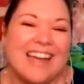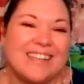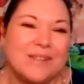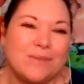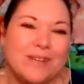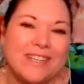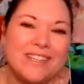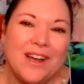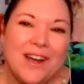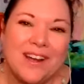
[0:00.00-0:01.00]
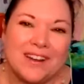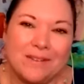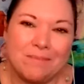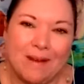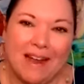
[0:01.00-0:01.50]
as we
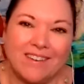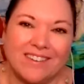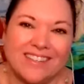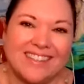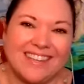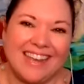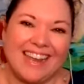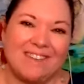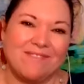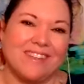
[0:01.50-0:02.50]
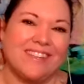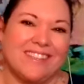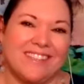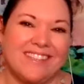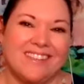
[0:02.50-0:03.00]
talk about the
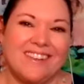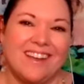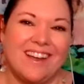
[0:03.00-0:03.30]
canvas